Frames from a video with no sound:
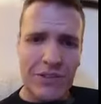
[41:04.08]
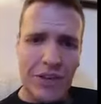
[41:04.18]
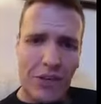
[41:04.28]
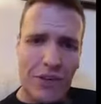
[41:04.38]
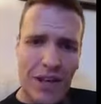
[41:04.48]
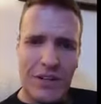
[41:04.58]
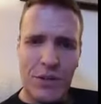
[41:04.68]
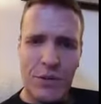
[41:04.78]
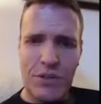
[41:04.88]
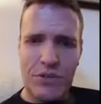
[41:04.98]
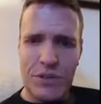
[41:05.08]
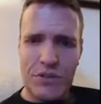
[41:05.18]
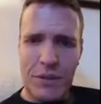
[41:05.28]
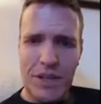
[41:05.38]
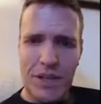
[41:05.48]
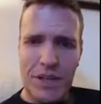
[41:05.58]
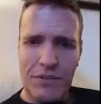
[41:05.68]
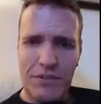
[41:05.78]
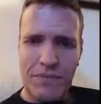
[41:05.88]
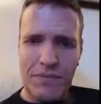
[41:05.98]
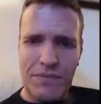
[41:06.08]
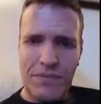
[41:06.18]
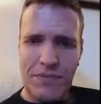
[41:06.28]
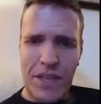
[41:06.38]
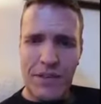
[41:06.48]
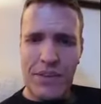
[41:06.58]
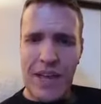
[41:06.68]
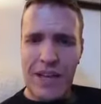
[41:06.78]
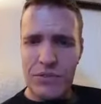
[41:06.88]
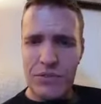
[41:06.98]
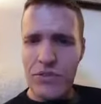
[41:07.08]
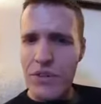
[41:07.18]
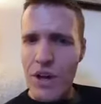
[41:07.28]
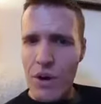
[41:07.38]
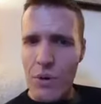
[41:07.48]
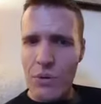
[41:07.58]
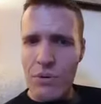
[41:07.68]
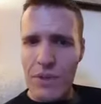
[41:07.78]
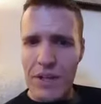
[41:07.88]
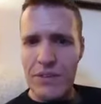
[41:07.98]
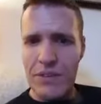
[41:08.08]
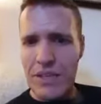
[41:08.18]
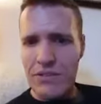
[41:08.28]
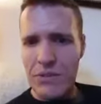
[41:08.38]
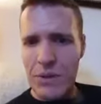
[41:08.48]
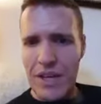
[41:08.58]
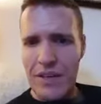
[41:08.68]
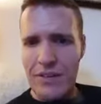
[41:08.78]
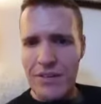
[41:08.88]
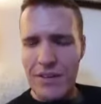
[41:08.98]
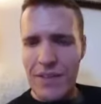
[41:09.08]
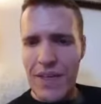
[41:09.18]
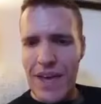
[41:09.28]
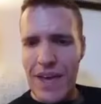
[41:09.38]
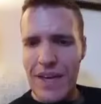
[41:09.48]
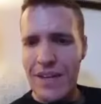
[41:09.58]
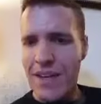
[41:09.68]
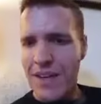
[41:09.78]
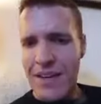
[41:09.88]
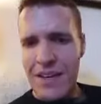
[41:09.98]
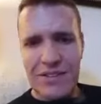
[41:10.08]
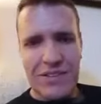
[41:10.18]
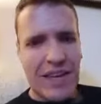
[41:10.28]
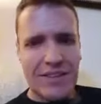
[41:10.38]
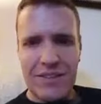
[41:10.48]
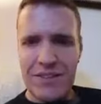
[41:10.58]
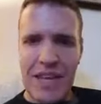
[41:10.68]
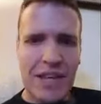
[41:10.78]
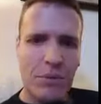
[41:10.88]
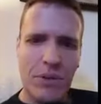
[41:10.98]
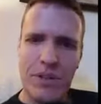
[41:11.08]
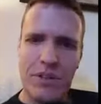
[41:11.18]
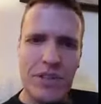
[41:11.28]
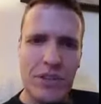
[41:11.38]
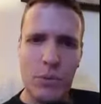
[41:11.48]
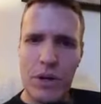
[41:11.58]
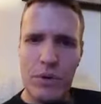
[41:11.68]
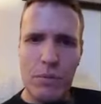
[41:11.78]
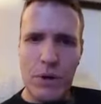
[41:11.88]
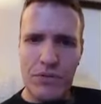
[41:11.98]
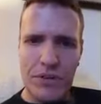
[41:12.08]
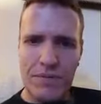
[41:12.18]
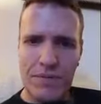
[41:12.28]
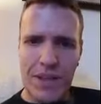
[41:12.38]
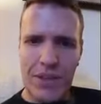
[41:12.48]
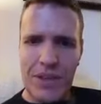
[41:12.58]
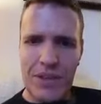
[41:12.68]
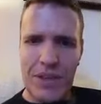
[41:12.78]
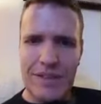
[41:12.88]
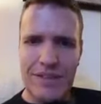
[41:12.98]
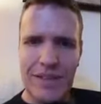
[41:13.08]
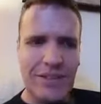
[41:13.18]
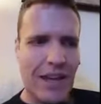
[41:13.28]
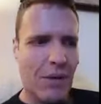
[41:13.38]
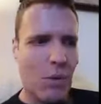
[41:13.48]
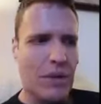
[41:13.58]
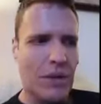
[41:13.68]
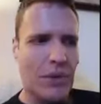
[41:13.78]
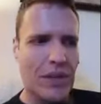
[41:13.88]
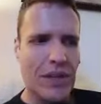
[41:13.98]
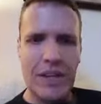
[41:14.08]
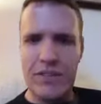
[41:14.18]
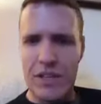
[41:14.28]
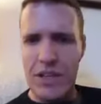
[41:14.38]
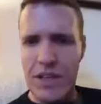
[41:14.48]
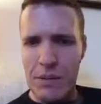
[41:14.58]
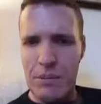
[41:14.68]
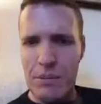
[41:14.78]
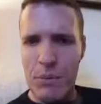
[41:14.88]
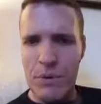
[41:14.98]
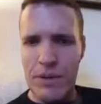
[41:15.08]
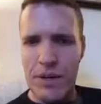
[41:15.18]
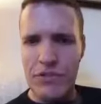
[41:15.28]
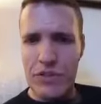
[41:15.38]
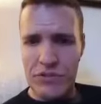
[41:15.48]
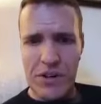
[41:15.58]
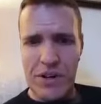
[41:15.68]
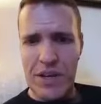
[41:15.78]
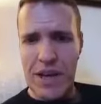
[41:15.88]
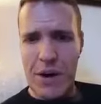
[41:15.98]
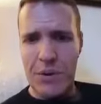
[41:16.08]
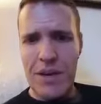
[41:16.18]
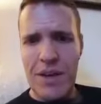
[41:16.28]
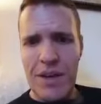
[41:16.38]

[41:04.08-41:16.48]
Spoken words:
yourself, can I do this the rest of my life? And if the answer is no, then it's a means to an end, and that it's not sustainable and it's not the way to approach it. And I think that's kind of one big thing that I tell a lot of people when they're just starting out,